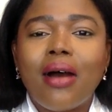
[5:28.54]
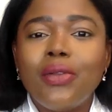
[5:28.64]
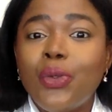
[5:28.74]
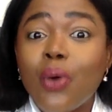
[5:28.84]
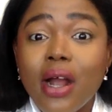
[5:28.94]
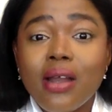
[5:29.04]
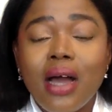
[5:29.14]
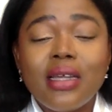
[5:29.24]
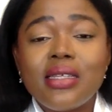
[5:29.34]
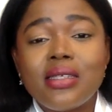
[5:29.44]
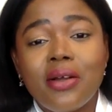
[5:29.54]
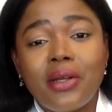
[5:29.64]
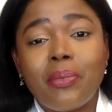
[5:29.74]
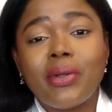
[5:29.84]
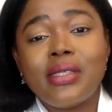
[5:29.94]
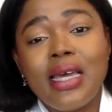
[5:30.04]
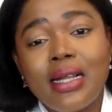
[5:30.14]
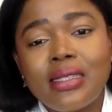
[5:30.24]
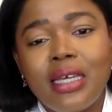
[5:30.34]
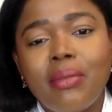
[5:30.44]
you are not necessarily
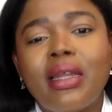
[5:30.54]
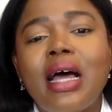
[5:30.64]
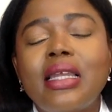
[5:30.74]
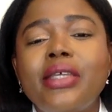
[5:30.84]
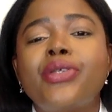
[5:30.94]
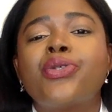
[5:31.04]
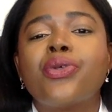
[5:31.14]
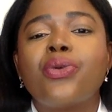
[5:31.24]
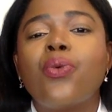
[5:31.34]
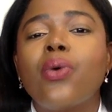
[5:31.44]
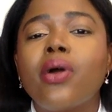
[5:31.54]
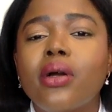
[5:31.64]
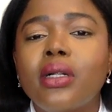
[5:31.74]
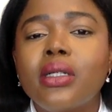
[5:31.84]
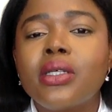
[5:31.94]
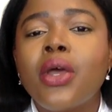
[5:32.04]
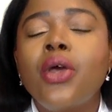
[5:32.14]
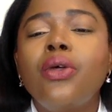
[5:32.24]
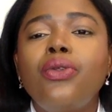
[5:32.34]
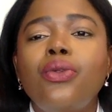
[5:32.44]
protected, but at least to the world,
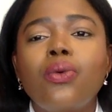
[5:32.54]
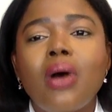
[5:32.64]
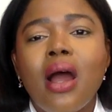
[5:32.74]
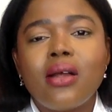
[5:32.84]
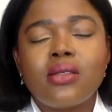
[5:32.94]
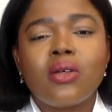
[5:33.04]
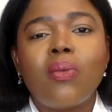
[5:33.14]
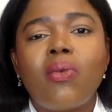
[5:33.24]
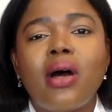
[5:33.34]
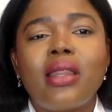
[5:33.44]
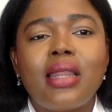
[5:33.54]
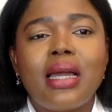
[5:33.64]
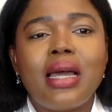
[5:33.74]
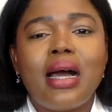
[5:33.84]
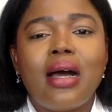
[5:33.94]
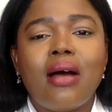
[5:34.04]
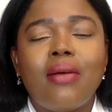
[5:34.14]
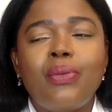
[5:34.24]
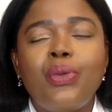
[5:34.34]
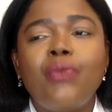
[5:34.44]
you are someone that
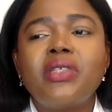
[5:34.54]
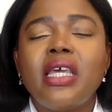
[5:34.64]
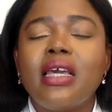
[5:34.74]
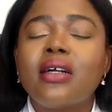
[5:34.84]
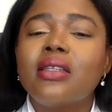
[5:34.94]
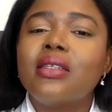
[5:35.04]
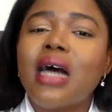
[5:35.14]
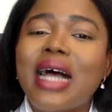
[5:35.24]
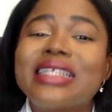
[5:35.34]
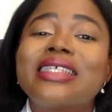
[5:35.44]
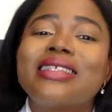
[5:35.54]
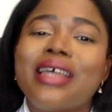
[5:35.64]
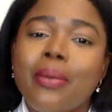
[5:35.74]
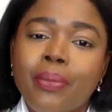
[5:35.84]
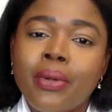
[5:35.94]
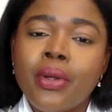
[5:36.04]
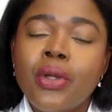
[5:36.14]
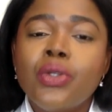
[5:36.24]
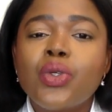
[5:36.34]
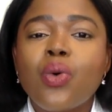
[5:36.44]
you've taken a step
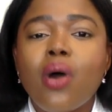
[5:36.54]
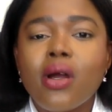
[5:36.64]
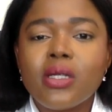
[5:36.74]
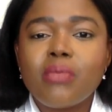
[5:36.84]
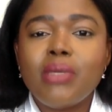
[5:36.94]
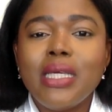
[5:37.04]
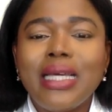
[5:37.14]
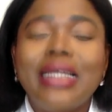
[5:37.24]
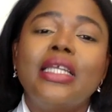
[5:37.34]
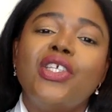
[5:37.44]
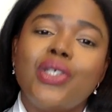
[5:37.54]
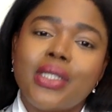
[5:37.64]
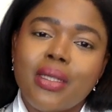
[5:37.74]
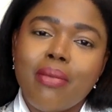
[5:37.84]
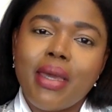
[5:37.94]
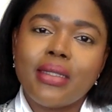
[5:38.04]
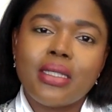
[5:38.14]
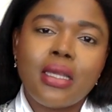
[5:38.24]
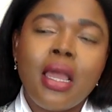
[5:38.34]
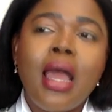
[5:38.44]
towards being
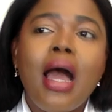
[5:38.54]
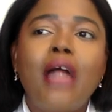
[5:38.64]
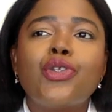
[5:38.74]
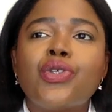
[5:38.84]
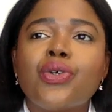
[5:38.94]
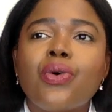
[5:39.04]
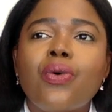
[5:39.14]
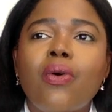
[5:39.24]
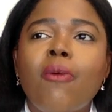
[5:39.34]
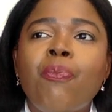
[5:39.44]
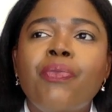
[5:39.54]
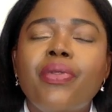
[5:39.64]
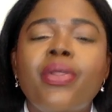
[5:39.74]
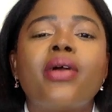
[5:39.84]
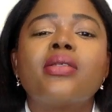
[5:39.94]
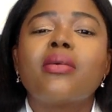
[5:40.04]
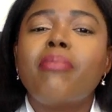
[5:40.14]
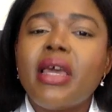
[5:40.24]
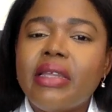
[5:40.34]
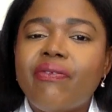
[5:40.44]
legitimate. And so there's a
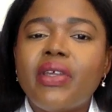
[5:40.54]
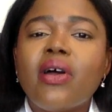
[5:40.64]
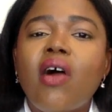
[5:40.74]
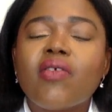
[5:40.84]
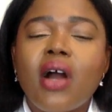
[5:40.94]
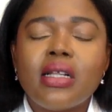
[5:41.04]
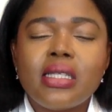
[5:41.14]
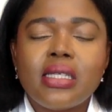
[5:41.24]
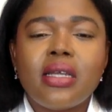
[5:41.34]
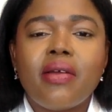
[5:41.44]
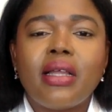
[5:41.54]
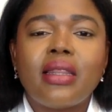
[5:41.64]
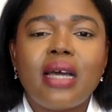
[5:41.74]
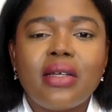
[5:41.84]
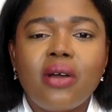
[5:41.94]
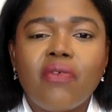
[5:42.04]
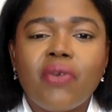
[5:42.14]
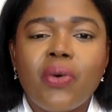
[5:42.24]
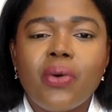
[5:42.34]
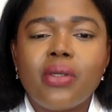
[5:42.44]
benefit of considering that, of
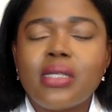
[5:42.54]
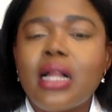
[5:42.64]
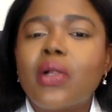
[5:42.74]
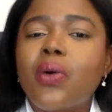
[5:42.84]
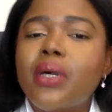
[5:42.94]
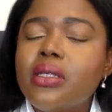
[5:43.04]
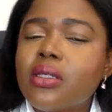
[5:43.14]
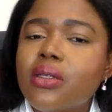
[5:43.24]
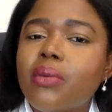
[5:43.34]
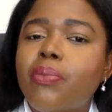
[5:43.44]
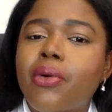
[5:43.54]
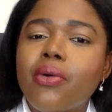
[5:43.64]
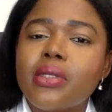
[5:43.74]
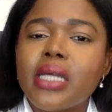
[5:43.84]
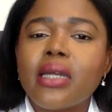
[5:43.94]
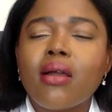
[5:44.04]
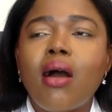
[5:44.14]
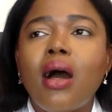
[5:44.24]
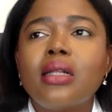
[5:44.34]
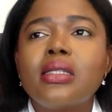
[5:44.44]
course. I'll go into the pros and
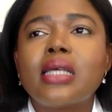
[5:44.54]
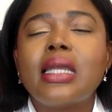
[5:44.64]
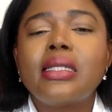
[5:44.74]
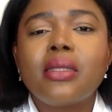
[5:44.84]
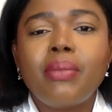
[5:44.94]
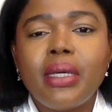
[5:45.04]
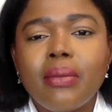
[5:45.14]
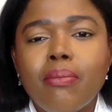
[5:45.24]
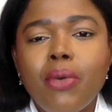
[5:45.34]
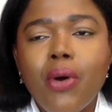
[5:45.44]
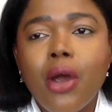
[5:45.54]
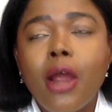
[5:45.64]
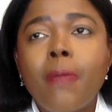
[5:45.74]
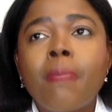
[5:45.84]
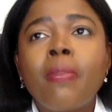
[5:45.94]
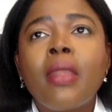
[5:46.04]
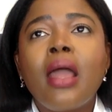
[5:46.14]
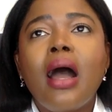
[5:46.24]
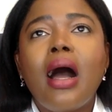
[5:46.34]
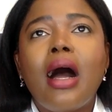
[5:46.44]
cons a little bit more.
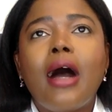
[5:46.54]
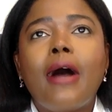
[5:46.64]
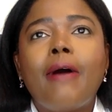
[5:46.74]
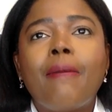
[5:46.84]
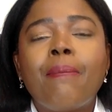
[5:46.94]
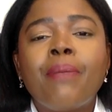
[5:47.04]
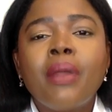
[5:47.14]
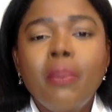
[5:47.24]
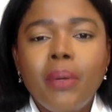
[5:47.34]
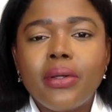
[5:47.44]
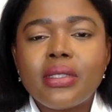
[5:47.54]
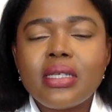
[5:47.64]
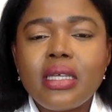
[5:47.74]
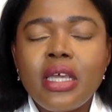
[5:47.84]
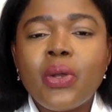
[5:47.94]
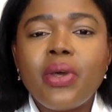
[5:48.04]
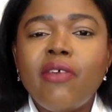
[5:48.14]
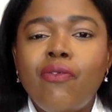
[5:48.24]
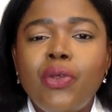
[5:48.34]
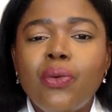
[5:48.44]
But
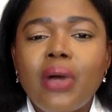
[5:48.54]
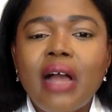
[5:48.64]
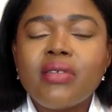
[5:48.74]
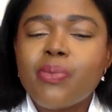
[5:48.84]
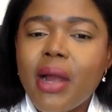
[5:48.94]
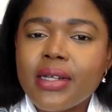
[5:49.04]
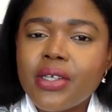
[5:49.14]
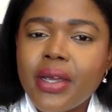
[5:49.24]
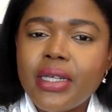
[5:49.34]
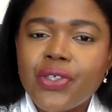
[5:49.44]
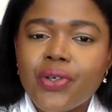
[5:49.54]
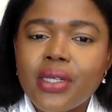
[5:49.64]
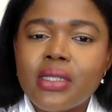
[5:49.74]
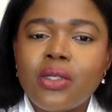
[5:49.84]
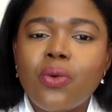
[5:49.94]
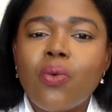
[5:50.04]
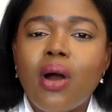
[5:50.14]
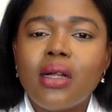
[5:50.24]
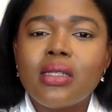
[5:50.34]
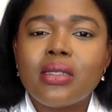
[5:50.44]
if I've sparked your interest, you
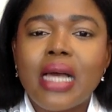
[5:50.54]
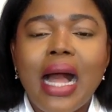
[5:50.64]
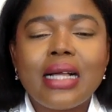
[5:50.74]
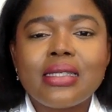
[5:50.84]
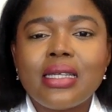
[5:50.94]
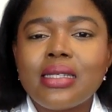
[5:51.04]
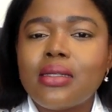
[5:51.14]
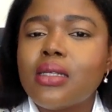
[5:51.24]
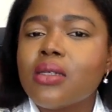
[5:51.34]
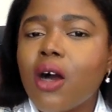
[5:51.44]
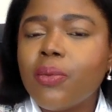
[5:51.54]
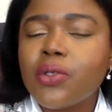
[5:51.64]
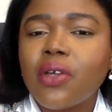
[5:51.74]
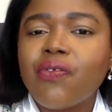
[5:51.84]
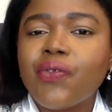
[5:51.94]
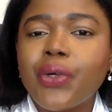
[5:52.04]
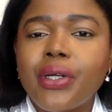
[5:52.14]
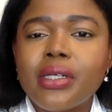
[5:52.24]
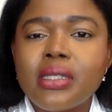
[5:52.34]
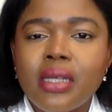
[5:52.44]
want to access this option for
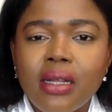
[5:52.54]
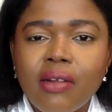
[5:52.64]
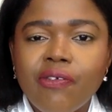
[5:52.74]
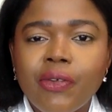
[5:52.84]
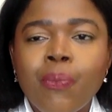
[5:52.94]
yourself